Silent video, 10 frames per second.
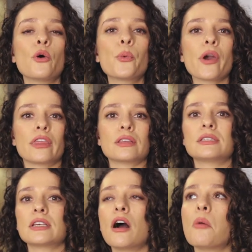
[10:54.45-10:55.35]
with
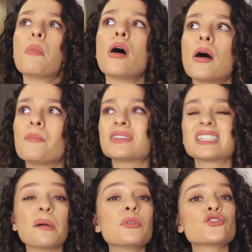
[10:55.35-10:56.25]
some
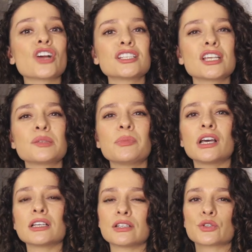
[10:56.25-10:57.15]
summer dresses
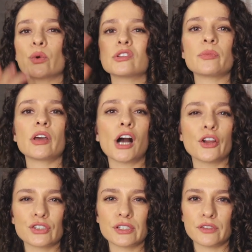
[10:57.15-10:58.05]
because there's going to be a
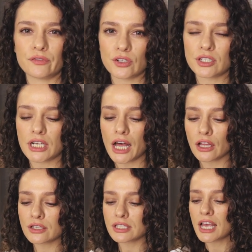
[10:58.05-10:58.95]
contrast of different
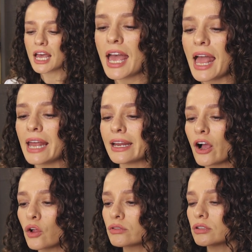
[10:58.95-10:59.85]
styles, and I
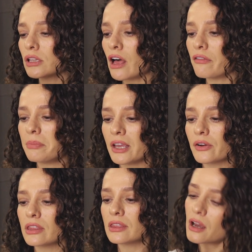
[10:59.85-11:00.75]
also love
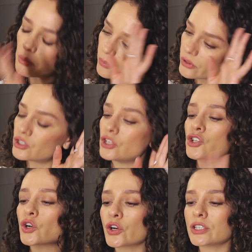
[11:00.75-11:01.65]
pairing them with jean
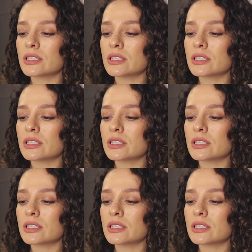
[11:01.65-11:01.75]
shirts,